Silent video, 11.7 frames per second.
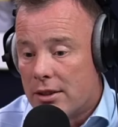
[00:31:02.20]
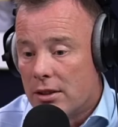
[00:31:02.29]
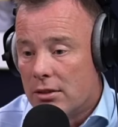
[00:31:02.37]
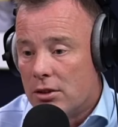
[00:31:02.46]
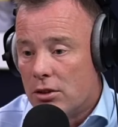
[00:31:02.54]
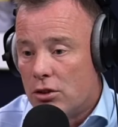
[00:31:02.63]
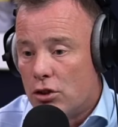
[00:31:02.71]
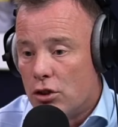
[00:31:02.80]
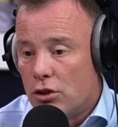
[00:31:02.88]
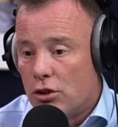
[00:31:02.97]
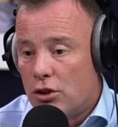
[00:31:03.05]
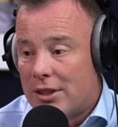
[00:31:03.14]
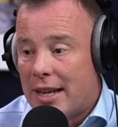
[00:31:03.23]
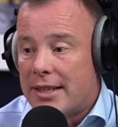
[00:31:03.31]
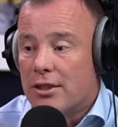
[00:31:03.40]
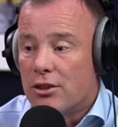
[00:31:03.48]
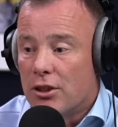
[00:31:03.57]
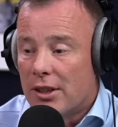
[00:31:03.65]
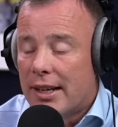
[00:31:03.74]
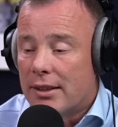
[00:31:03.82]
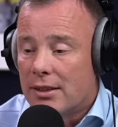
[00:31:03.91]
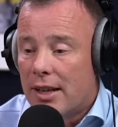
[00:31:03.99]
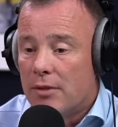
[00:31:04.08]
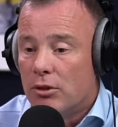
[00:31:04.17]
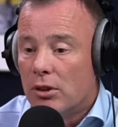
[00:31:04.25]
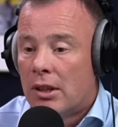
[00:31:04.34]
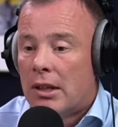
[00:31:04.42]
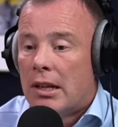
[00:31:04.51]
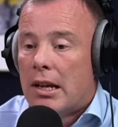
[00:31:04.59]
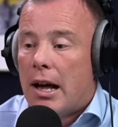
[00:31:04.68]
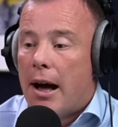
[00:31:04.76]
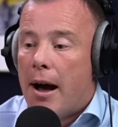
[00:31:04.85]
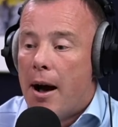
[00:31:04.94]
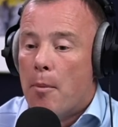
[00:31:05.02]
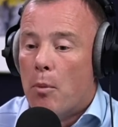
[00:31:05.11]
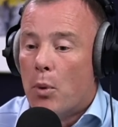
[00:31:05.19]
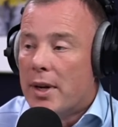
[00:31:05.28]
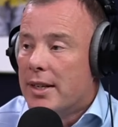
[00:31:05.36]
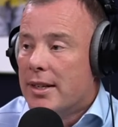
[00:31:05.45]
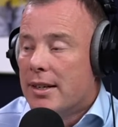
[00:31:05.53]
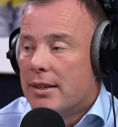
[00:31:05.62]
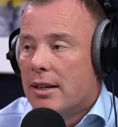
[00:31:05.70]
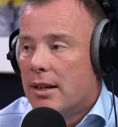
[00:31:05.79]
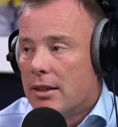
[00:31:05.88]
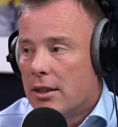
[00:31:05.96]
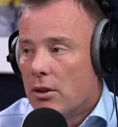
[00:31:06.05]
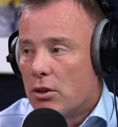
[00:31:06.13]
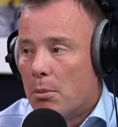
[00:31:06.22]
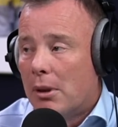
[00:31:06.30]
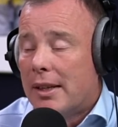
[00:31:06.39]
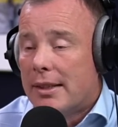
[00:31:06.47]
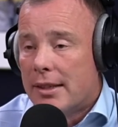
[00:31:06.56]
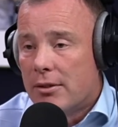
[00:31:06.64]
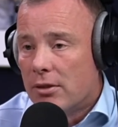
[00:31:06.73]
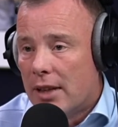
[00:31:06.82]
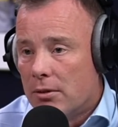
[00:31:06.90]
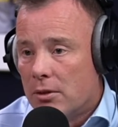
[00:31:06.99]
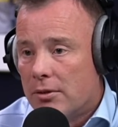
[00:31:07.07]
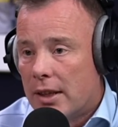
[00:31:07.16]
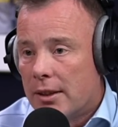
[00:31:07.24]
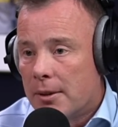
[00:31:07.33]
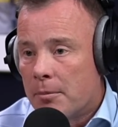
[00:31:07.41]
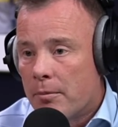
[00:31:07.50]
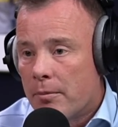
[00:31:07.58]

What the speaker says: to take us to the next level. We needed a completely different level of funding.